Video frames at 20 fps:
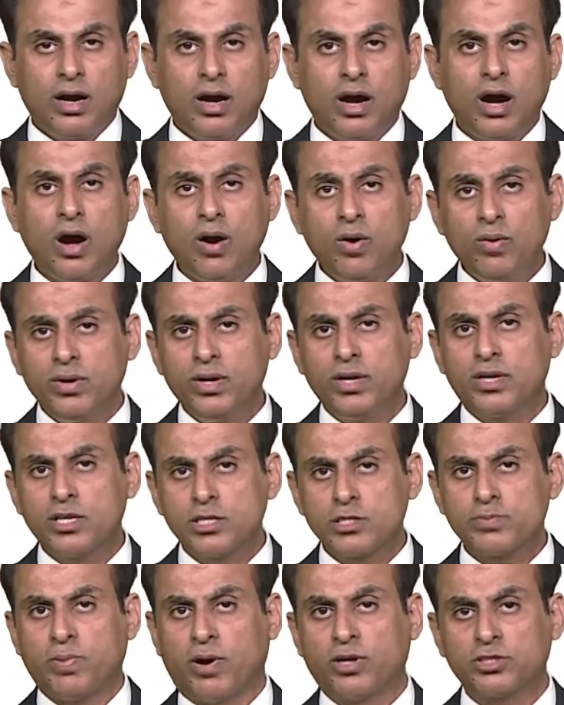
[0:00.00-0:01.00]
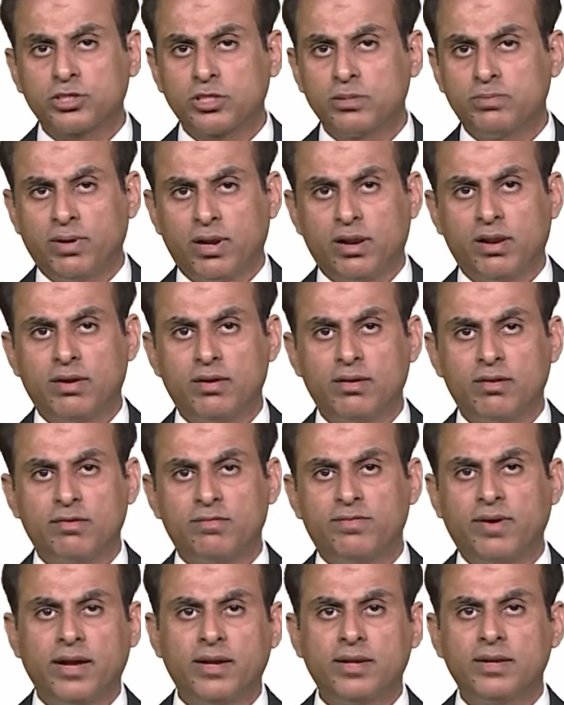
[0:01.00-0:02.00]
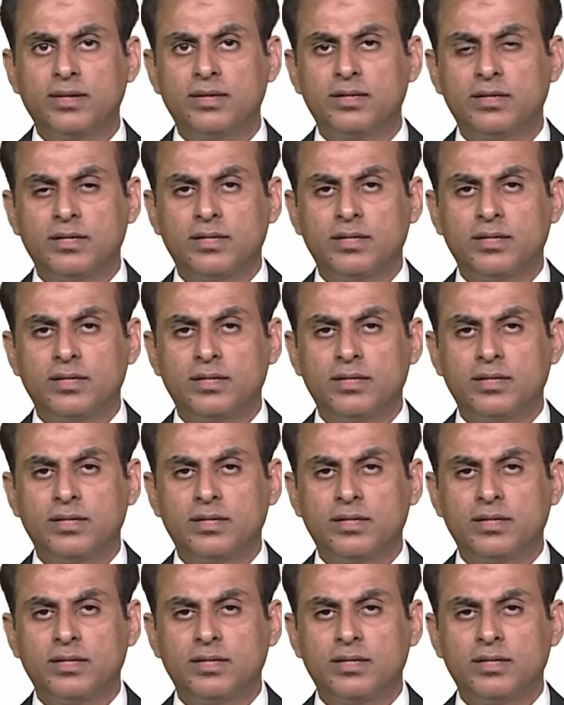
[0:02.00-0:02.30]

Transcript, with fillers: how it is possible when